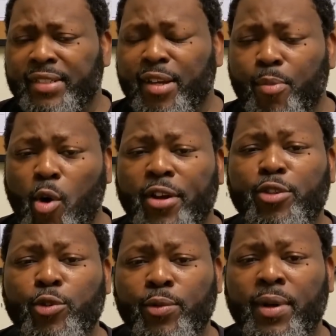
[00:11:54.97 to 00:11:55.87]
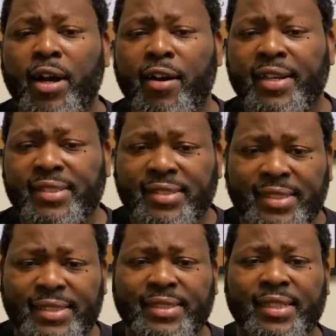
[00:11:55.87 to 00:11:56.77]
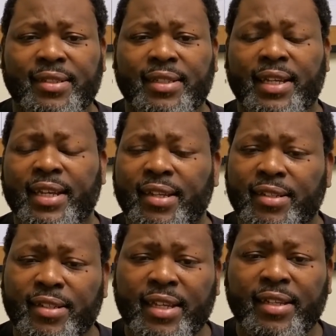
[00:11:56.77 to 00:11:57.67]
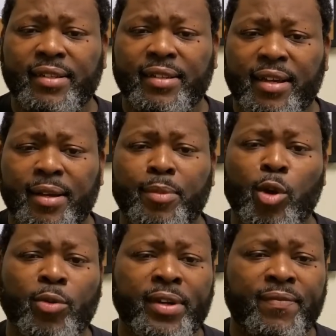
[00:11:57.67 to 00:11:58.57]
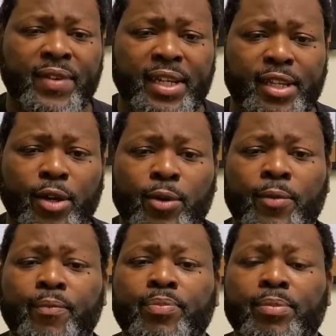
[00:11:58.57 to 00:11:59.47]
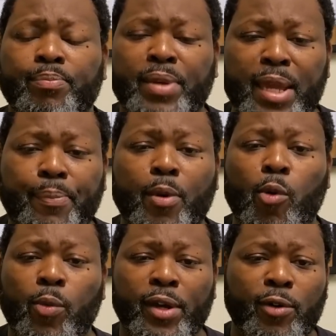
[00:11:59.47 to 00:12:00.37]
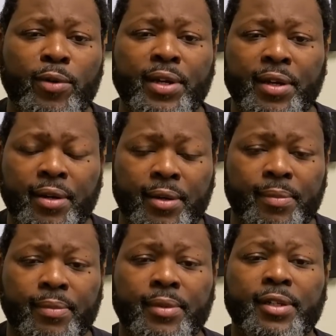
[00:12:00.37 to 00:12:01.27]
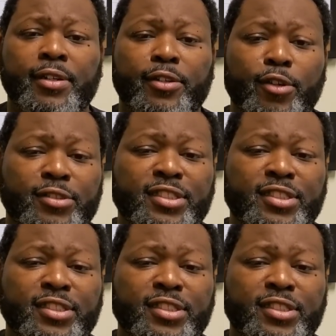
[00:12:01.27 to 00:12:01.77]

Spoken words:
the more you are consistent in uploading a video, people will come. Your